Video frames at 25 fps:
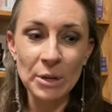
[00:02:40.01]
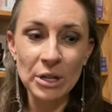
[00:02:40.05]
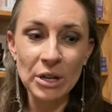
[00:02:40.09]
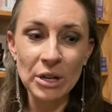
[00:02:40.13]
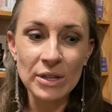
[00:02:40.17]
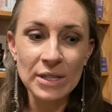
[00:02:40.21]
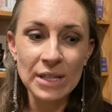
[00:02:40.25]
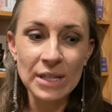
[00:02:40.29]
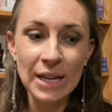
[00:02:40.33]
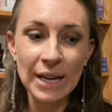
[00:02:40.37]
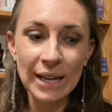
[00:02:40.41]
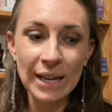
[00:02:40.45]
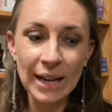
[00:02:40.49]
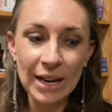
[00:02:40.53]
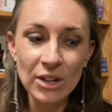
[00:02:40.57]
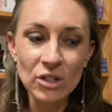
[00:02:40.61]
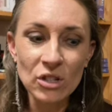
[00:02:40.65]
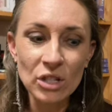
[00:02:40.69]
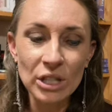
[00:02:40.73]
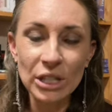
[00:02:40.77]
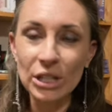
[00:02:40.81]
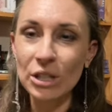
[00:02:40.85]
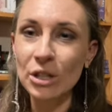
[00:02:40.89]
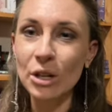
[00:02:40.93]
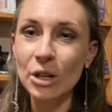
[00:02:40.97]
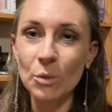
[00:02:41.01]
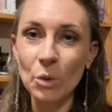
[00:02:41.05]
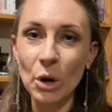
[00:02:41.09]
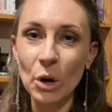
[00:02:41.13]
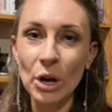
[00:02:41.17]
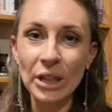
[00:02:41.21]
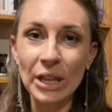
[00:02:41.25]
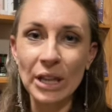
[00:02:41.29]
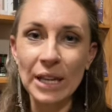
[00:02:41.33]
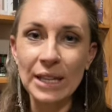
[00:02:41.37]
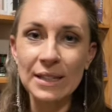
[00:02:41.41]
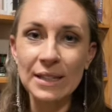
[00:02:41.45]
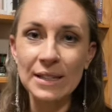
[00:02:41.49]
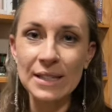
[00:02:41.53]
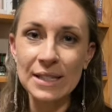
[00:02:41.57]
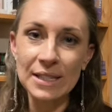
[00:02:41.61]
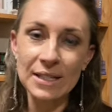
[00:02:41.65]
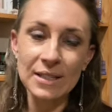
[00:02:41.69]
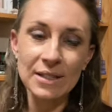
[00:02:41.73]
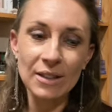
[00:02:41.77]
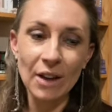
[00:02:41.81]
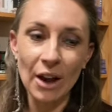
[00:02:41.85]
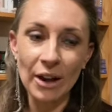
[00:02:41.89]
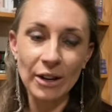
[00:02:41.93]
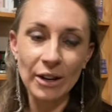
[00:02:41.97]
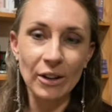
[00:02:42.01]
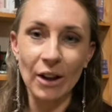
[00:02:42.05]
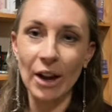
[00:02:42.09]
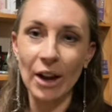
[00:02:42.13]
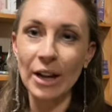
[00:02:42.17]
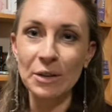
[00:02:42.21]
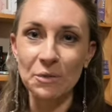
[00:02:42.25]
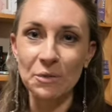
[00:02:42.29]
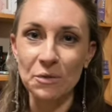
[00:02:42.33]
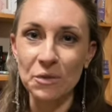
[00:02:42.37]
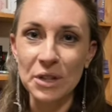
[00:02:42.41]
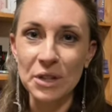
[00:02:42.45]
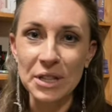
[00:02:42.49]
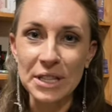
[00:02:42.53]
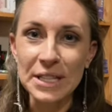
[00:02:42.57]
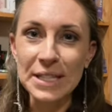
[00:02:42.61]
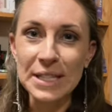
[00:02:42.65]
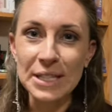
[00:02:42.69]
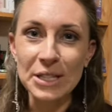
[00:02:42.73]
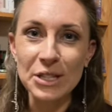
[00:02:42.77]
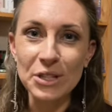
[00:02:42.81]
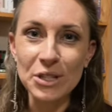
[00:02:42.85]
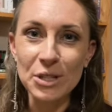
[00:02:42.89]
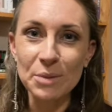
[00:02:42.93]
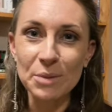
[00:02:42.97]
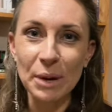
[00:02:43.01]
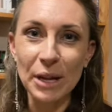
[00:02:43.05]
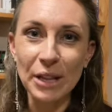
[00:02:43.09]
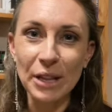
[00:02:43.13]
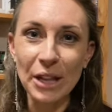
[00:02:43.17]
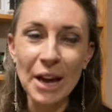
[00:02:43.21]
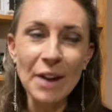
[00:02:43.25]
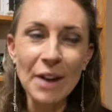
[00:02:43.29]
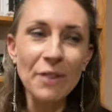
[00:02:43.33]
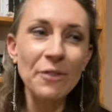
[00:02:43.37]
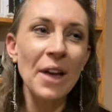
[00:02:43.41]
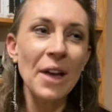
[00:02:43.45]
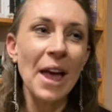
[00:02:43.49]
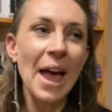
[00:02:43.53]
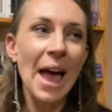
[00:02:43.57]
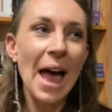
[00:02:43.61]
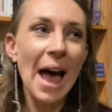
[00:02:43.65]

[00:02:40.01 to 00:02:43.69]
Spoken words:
And I was like, actually, you know what? Like this, I can fit this into my life.